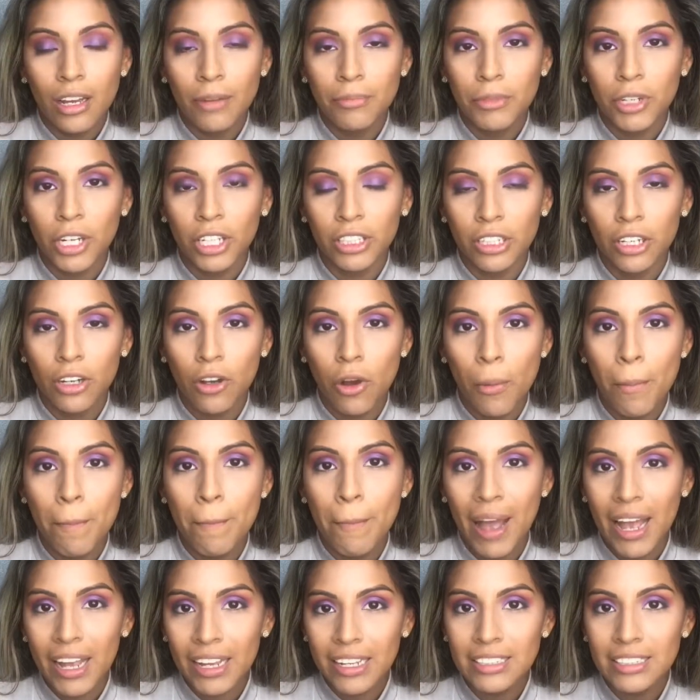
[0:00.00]
I'm gonna go
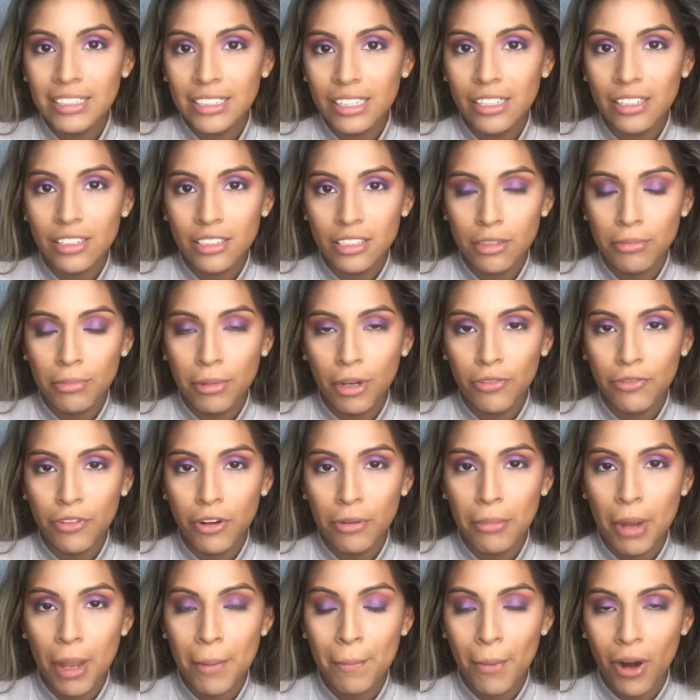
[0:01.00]
back into Isabel from
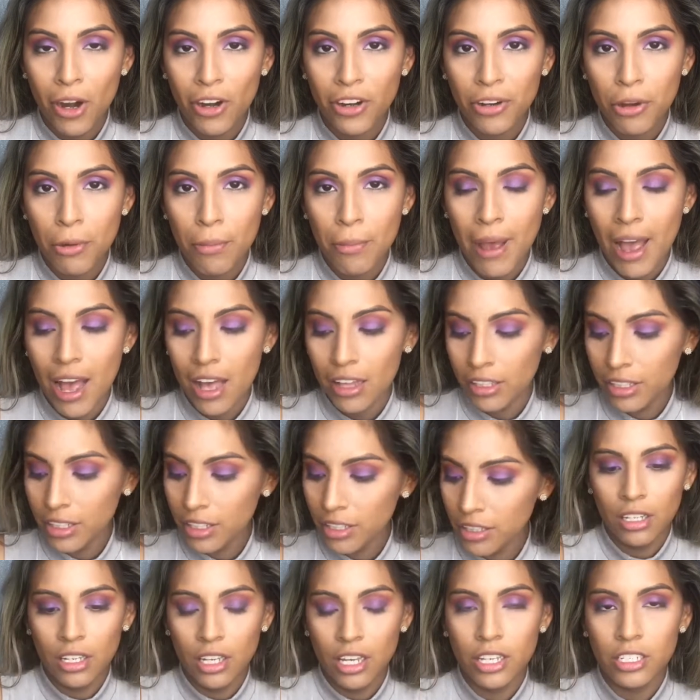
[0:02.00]
my Mario
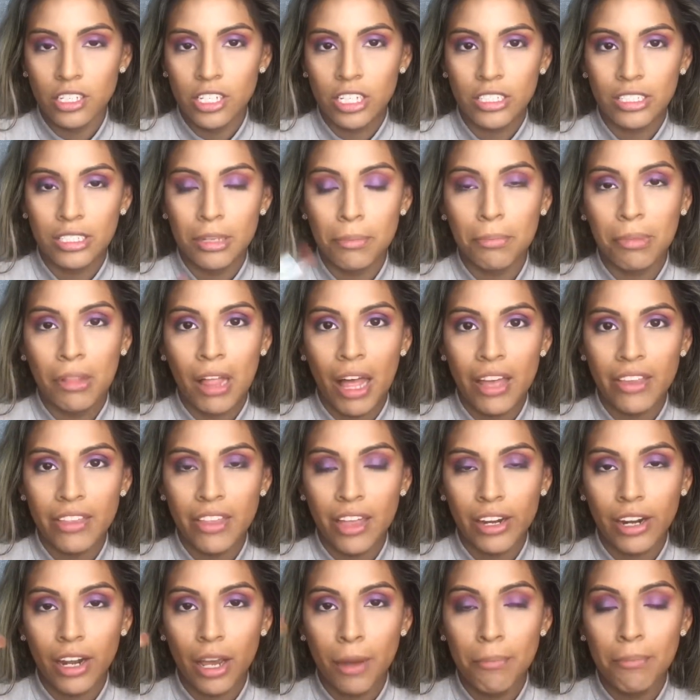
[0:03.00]
palette and just apply
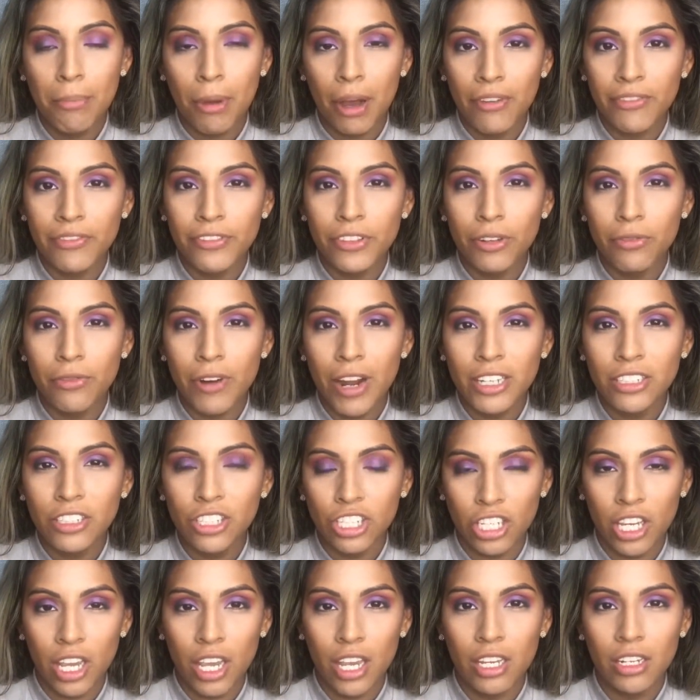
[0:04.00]
that above the red
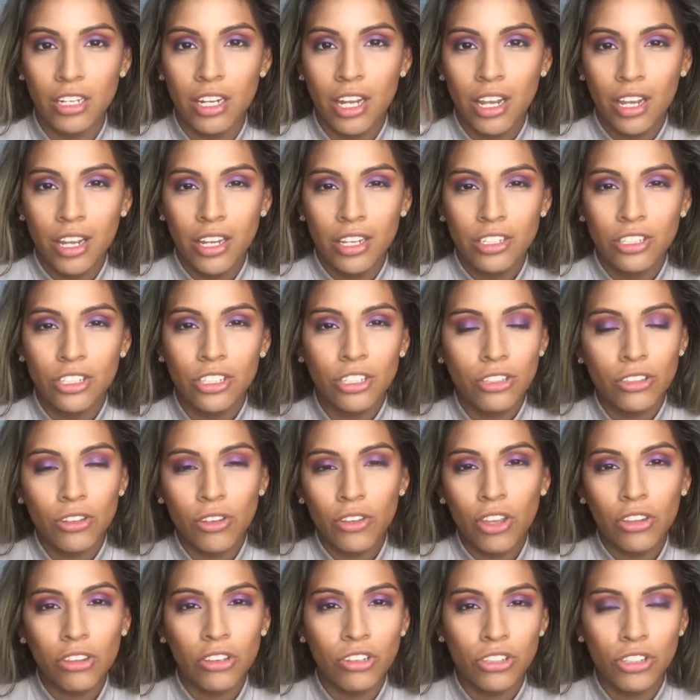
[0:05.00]
shade, just so
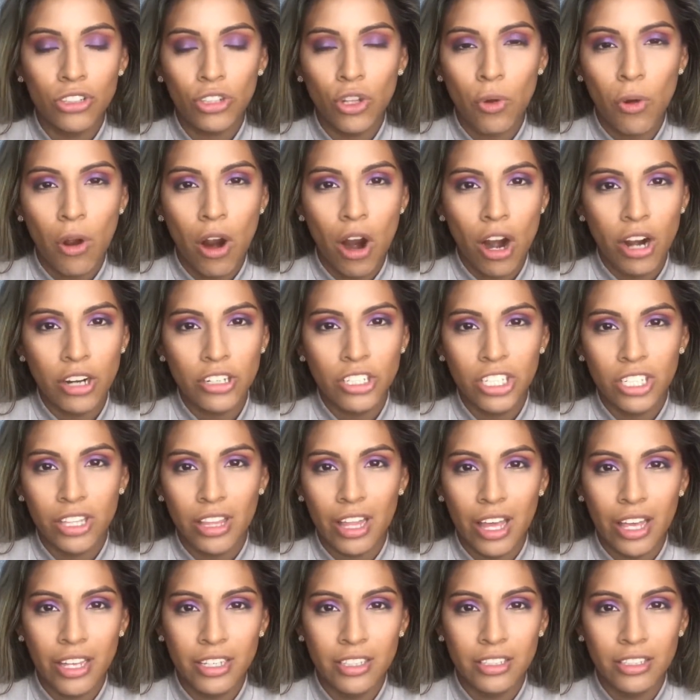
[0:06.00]
that there's no harsh
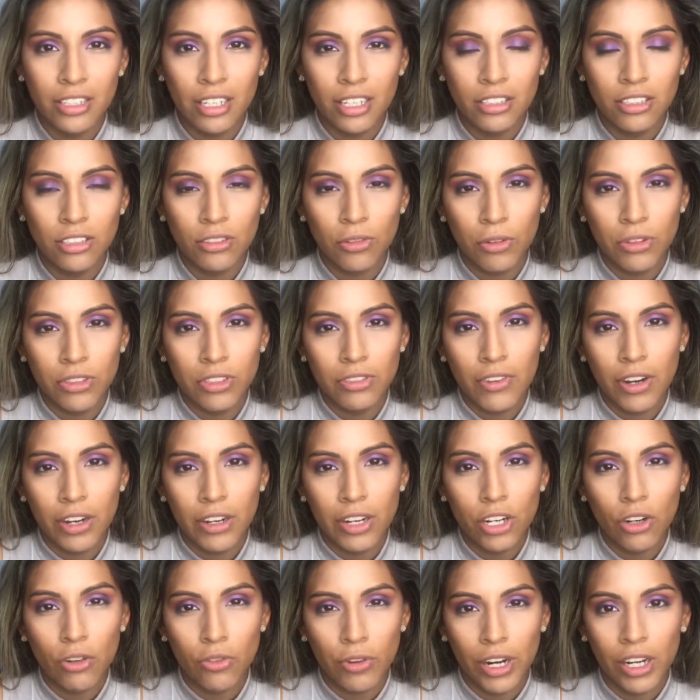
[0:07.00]
lines and so it's very
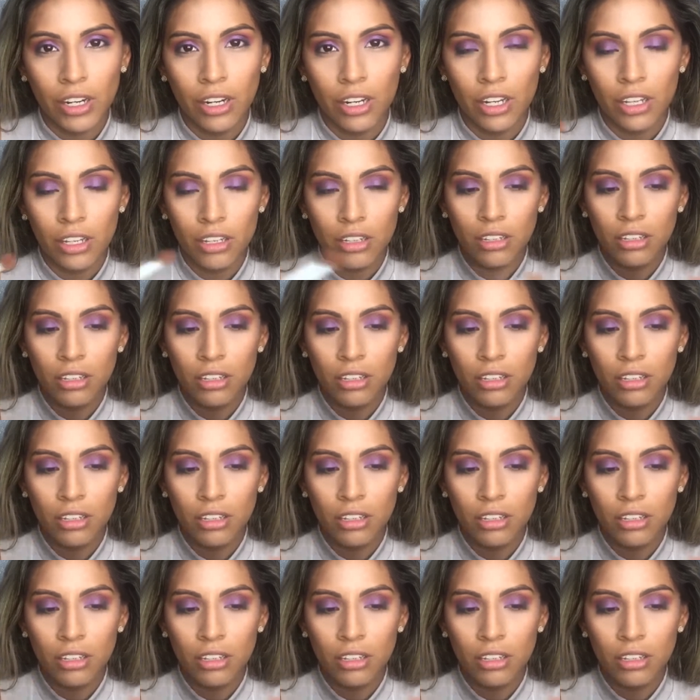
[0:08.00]
gradient.